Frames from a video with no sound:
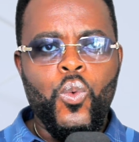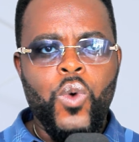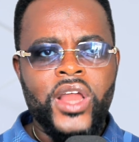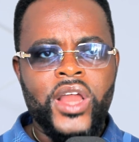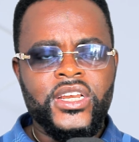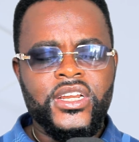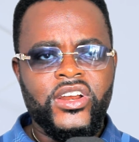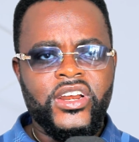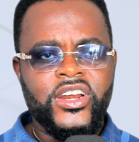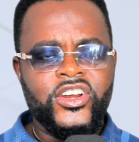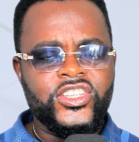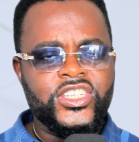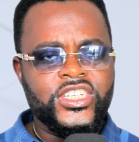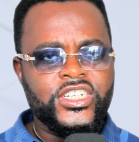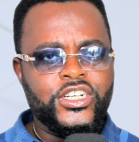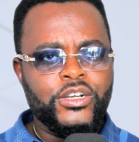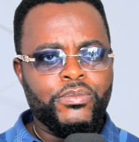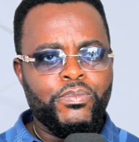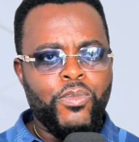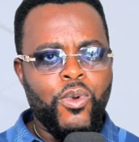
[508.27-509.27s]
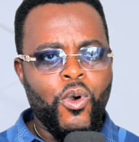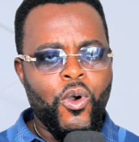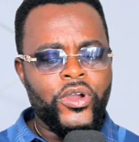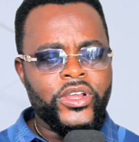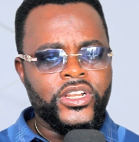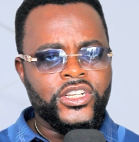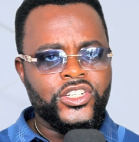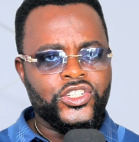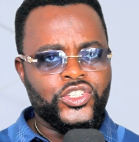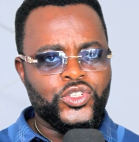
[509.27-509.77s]
One critical
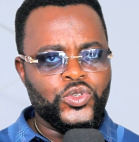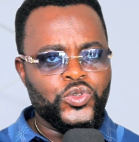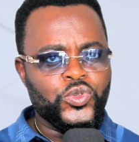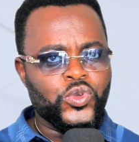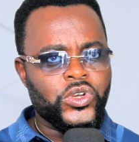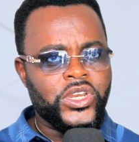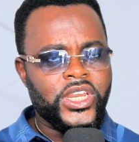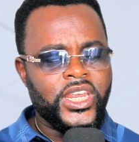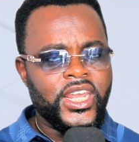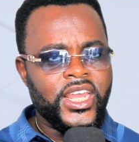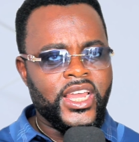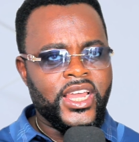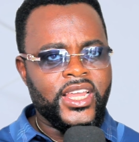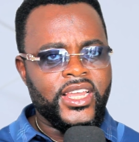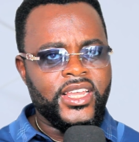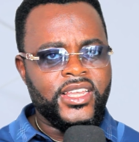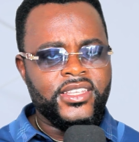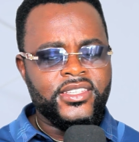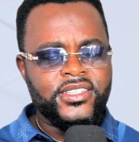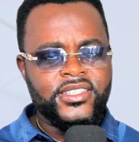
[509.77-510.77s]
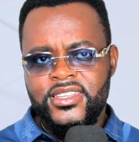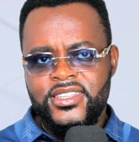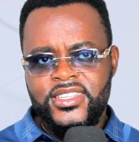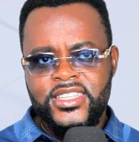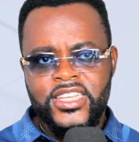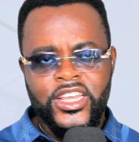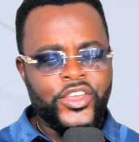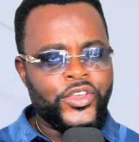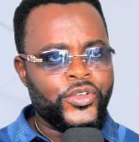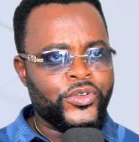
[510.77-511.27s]
point to note here is
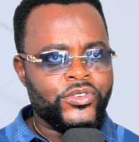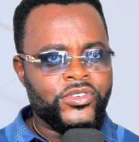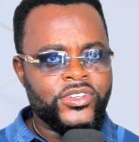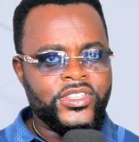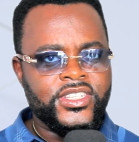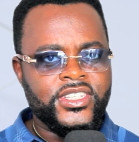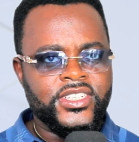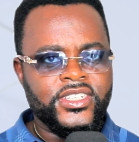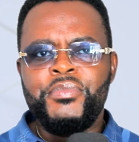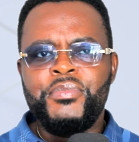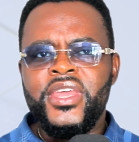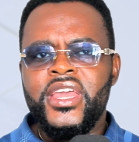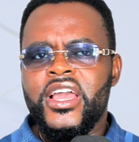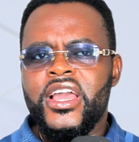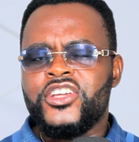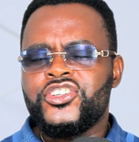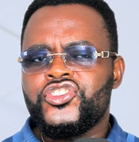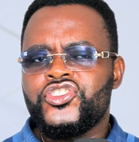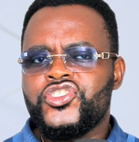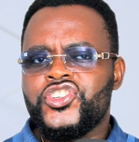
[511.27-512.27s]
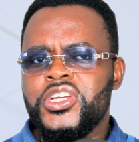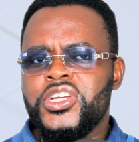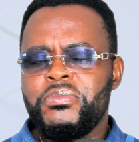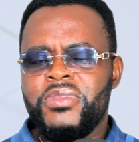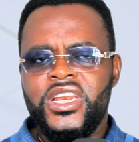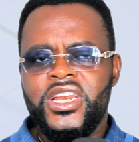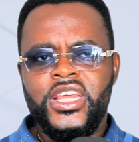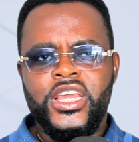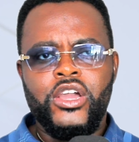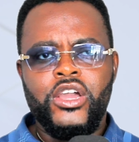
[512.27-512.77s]
security. Be
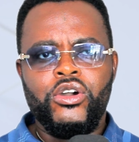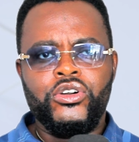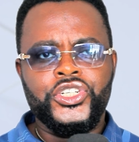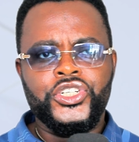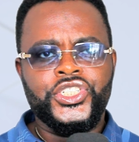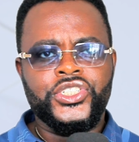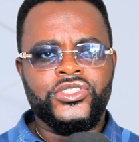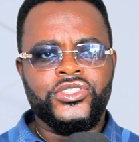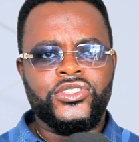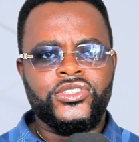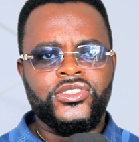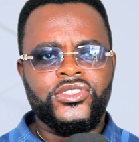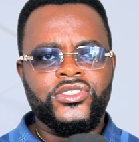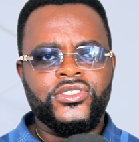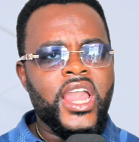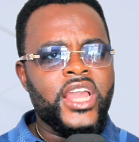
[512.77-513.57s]
extremely cautious.